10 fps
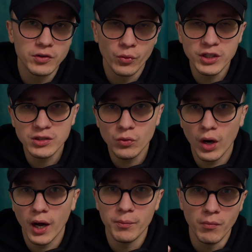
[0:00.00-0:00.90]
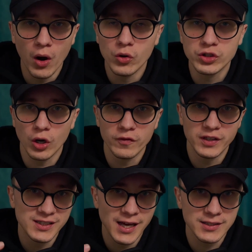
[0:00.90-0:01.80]
reason why most of
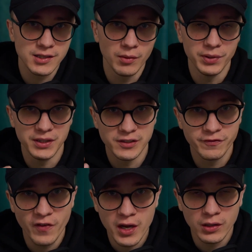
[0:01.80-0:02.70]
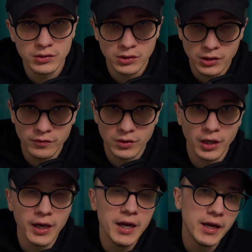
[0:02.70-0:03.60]
the SaaS companies fail to
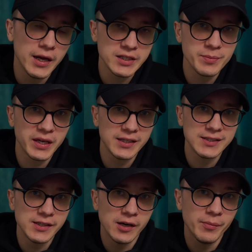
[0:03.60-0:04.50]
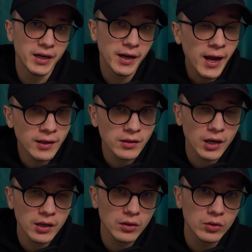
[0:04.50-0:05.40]
convert is because their main
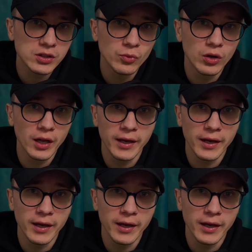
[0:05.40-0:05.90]
headline looks more like a